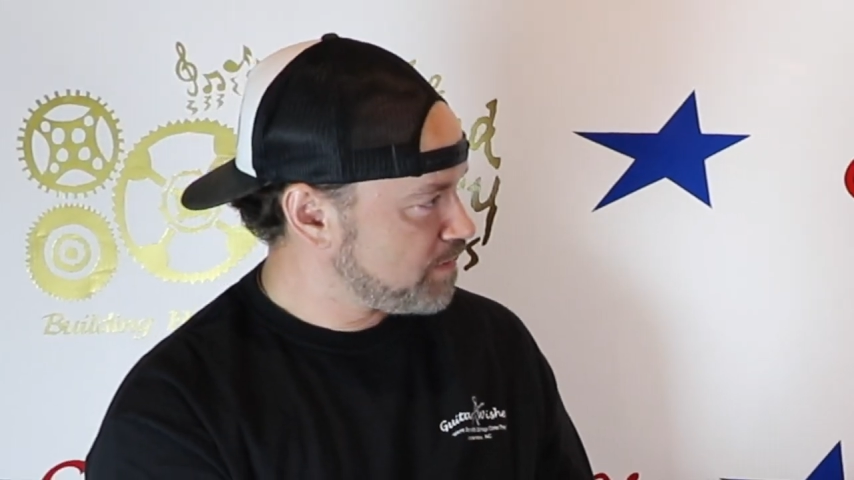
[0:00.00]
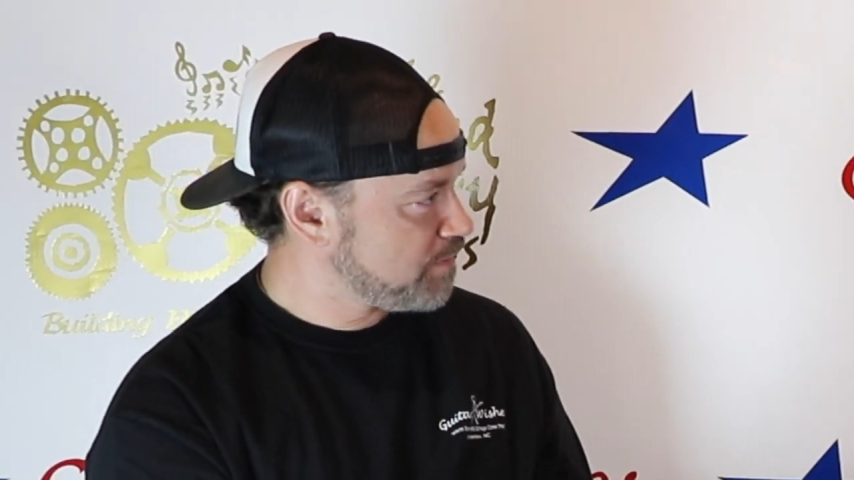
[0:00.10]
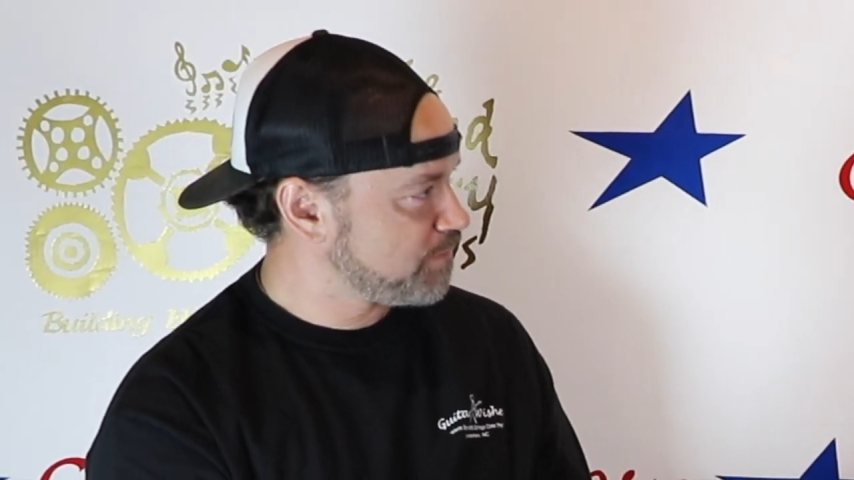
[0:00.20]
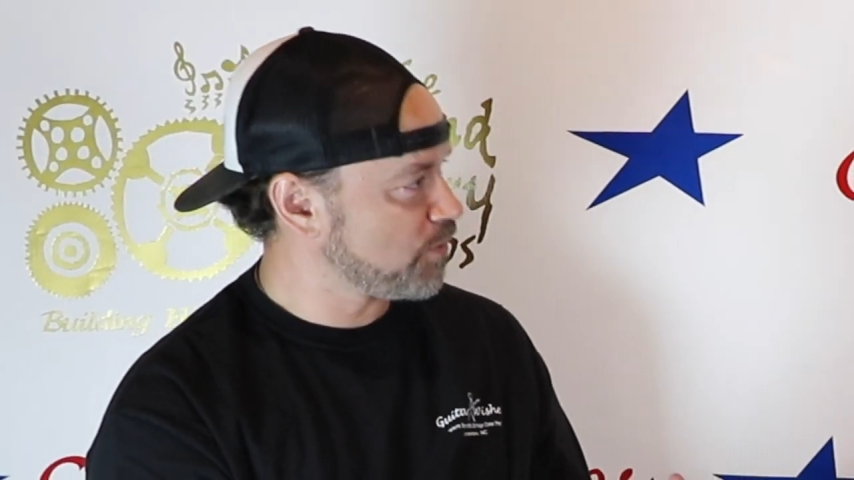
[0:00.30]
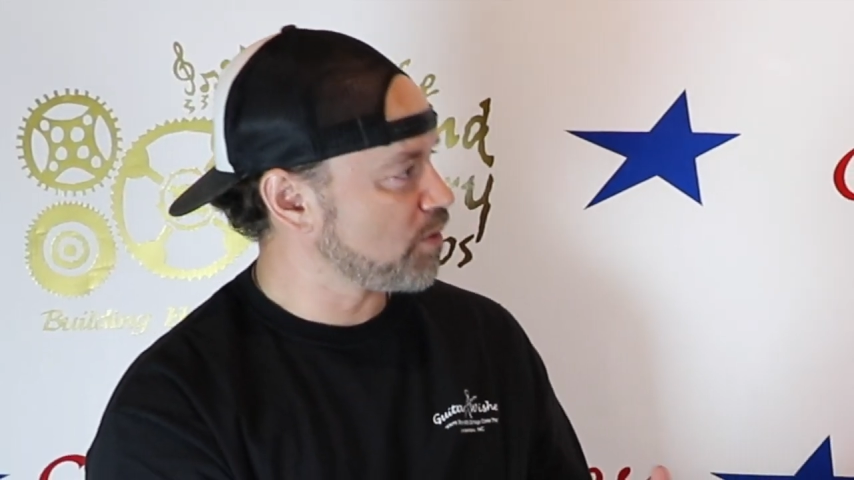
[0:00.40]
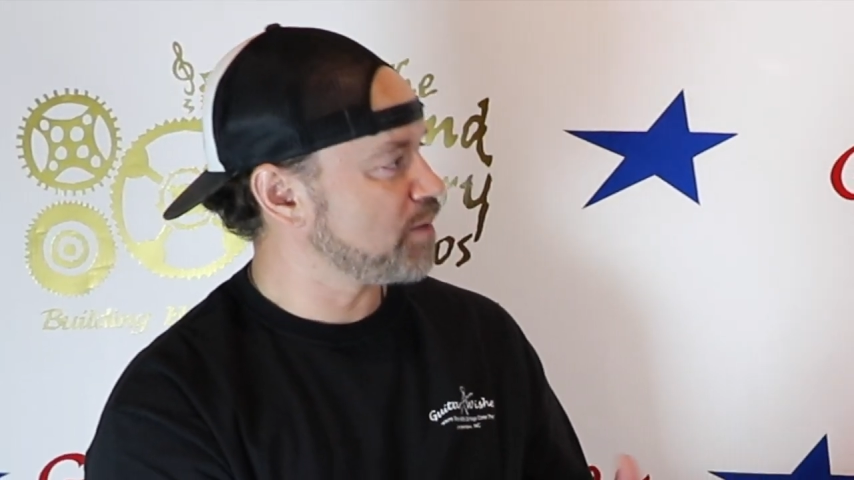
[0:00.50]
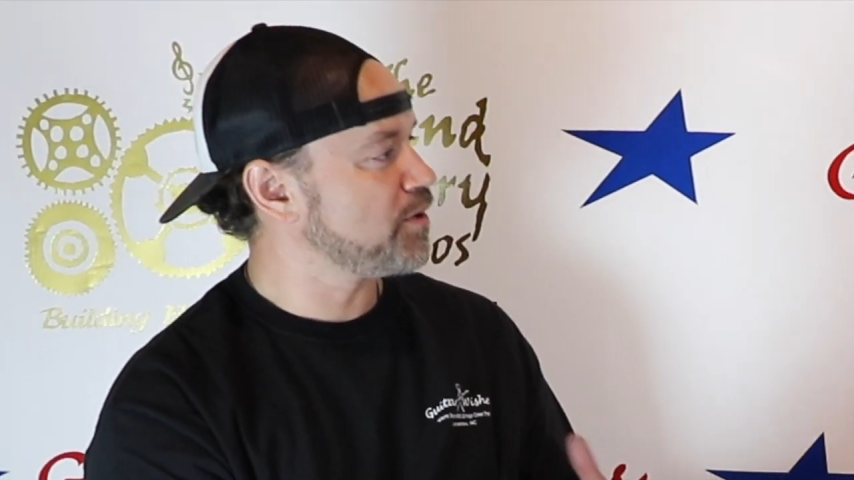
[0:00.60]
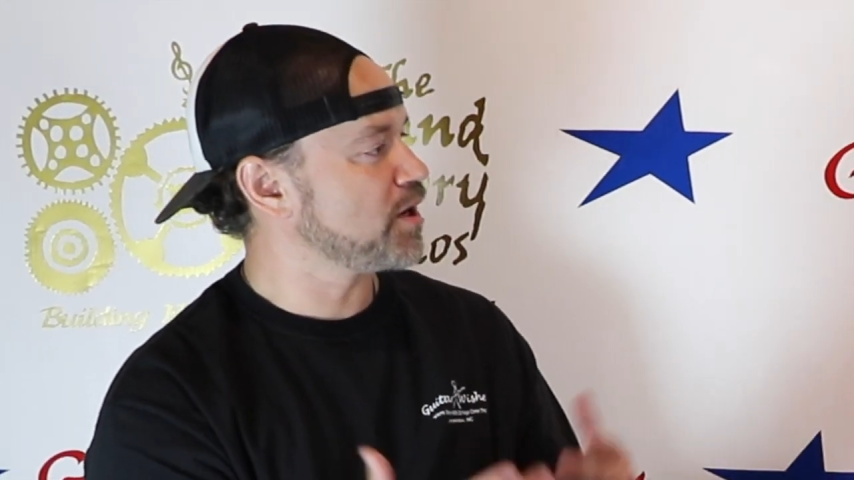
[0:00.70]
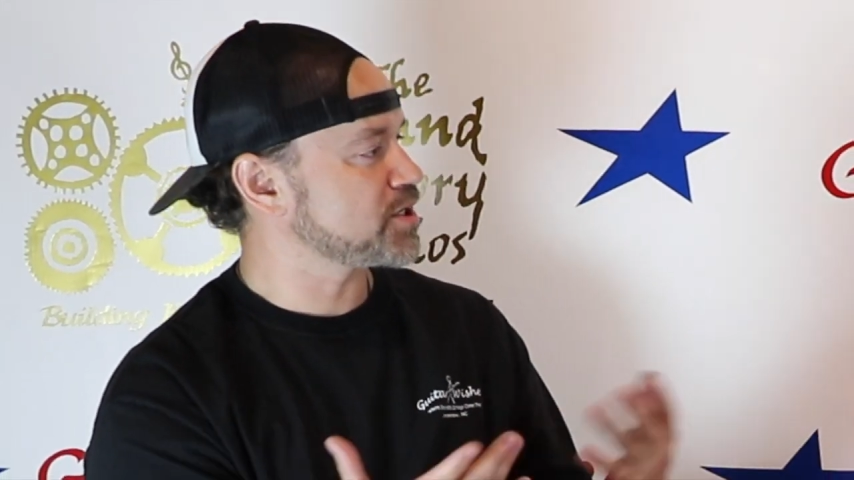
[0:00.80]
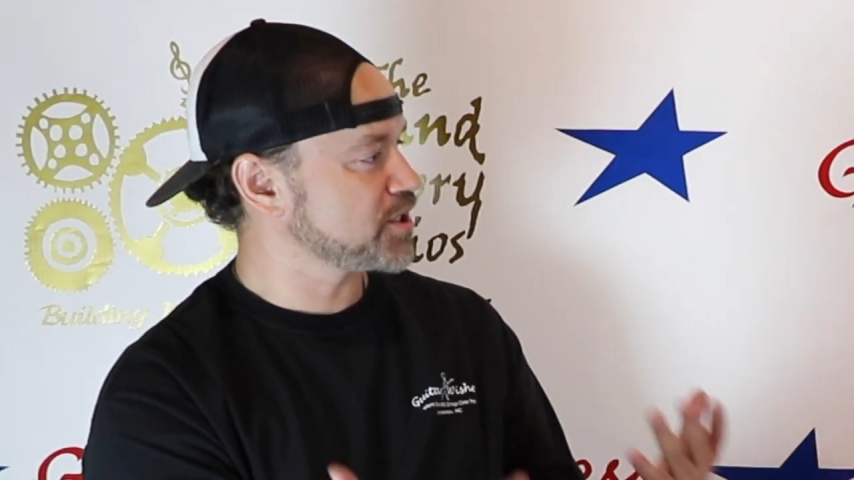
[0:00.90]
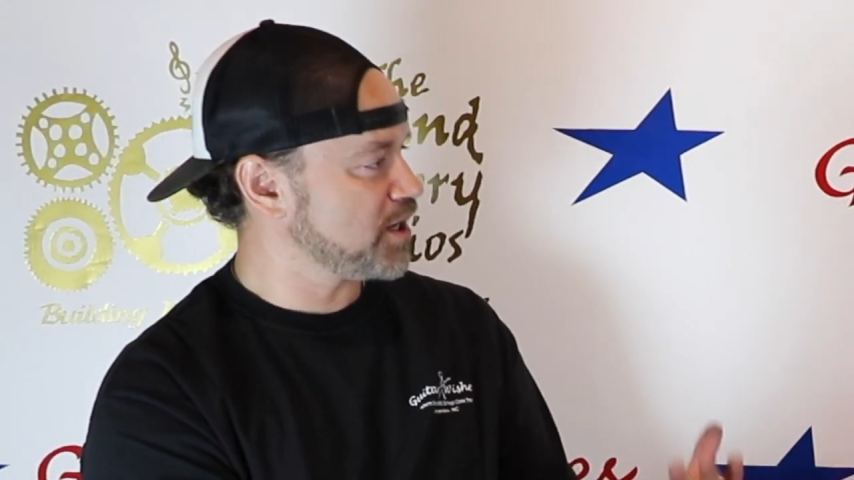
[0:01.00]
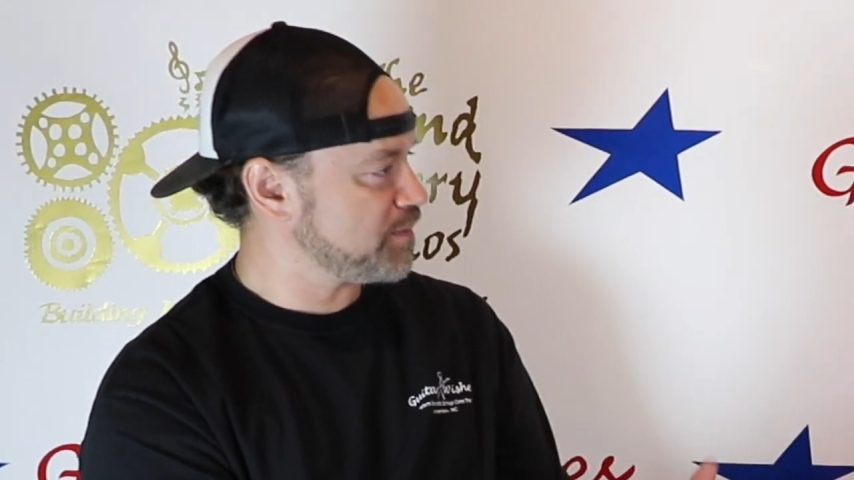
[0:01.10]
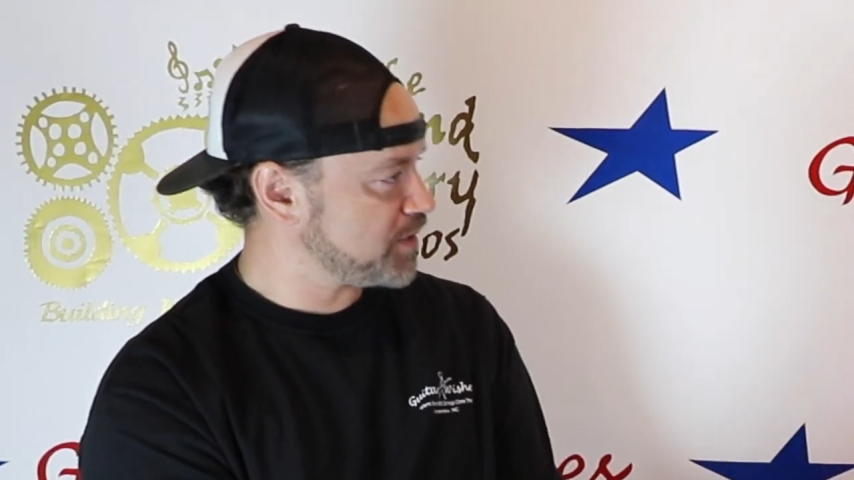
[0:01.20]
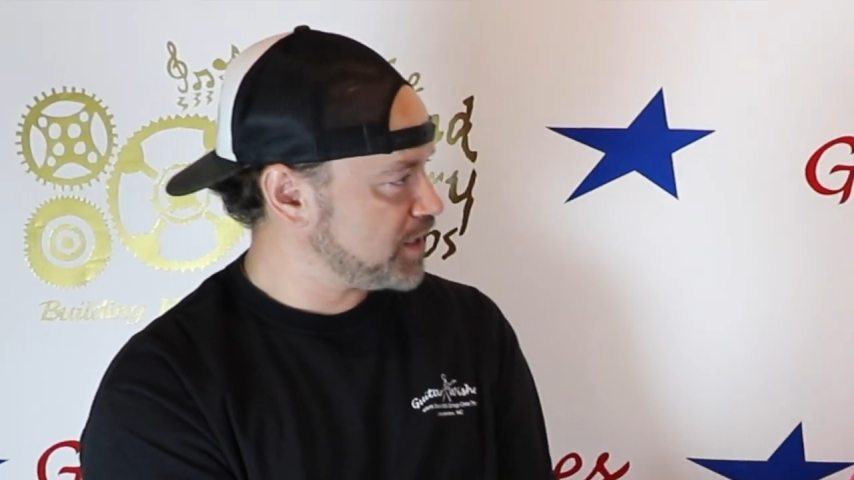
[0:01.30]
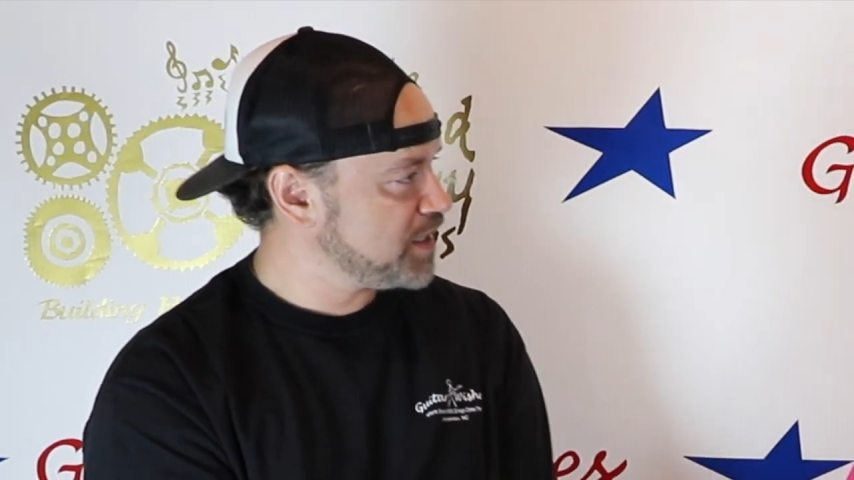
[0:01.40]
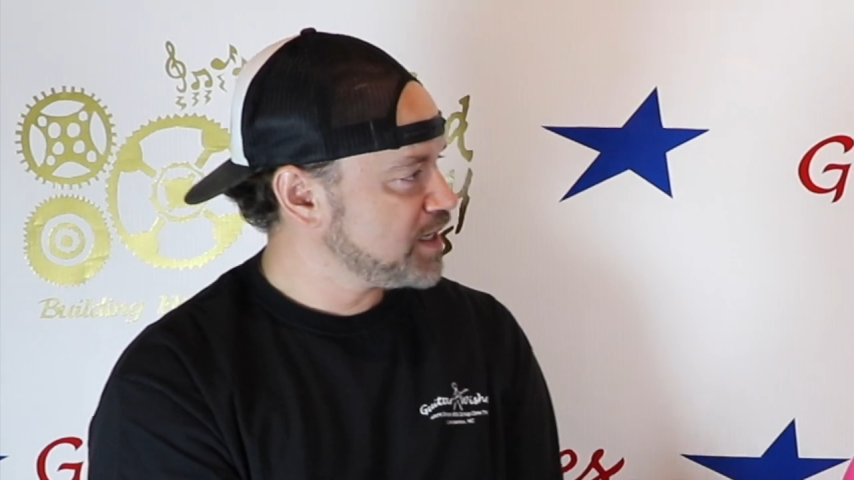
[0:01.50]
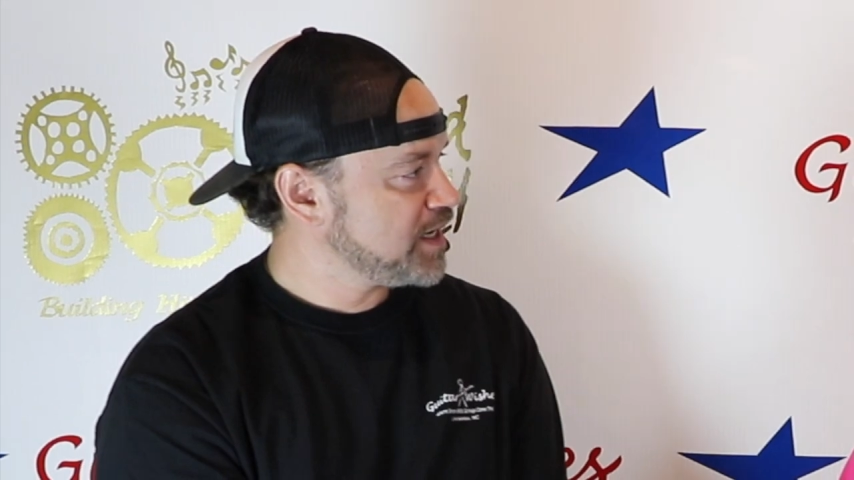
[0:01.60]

for a production company